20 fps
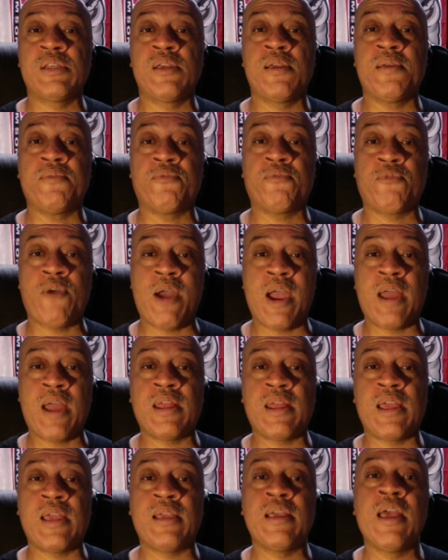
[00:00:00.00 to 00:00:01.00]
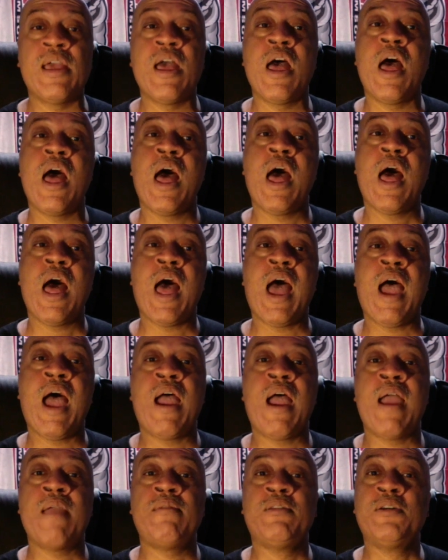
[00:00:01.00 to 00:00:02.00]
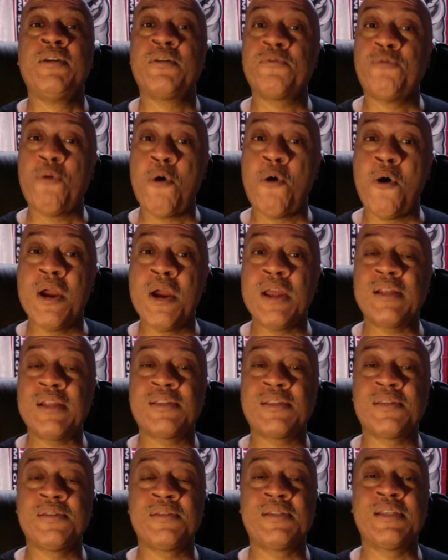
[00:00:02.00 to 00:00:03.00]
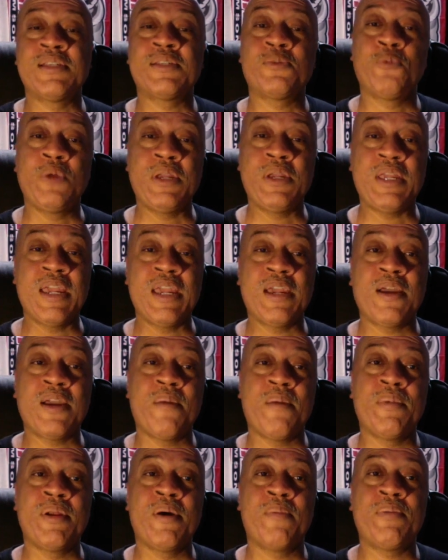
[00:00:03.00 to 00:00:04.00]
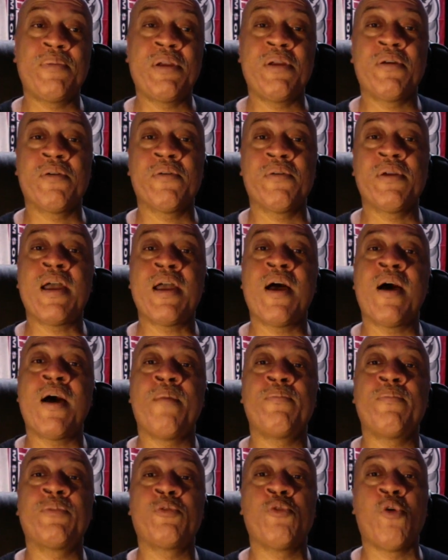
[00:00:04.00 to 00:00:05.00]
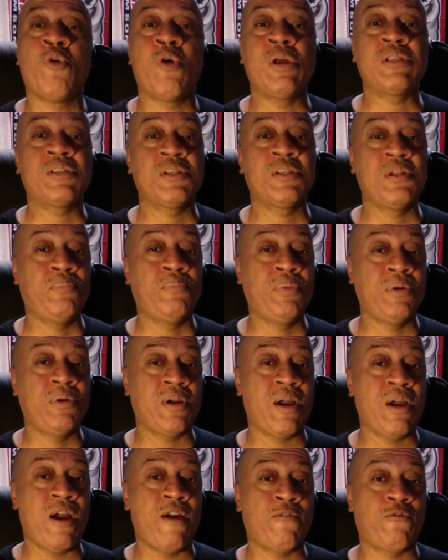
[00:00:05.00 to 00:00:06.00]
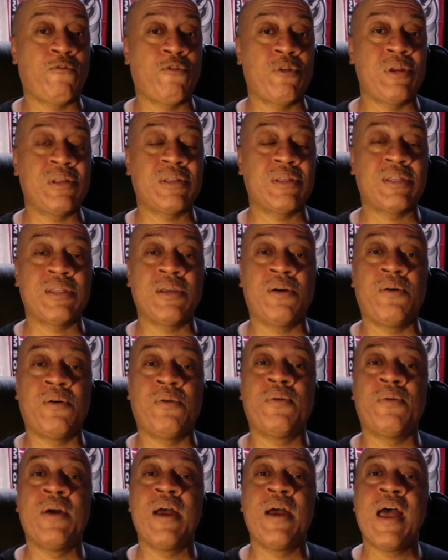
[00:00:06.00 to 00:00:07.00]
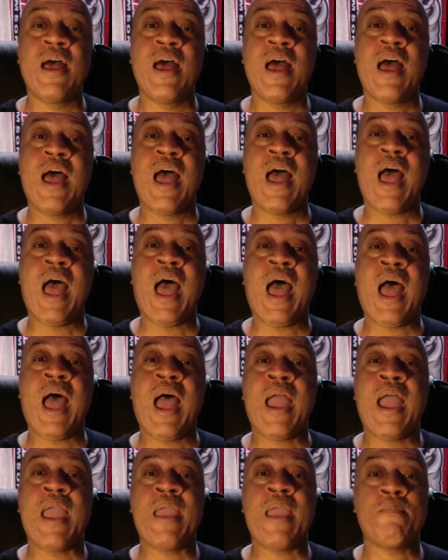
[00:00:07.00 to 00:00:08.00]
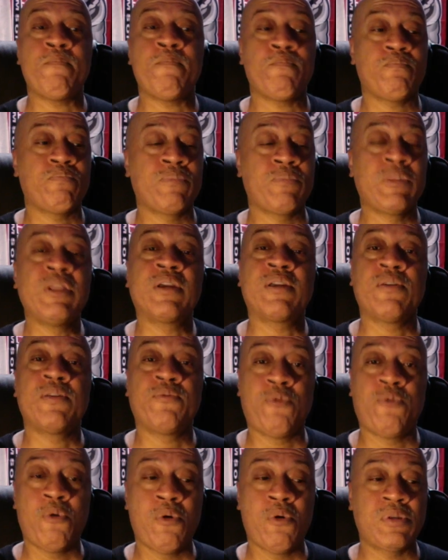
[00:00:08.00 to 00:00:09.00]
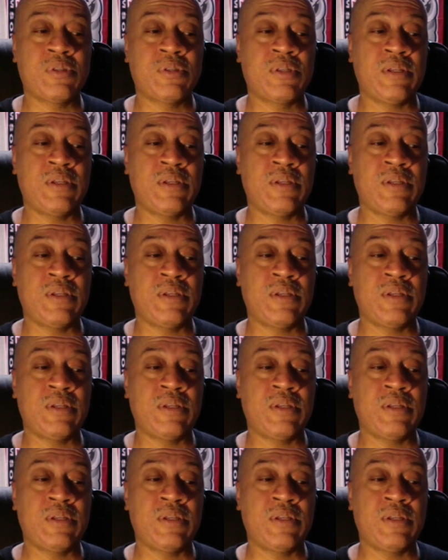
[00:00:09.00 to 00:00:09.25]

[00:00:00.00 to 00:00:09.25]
and Friday. I look forward to this weekend coming up here, um, going to the book conference. So I looking forward to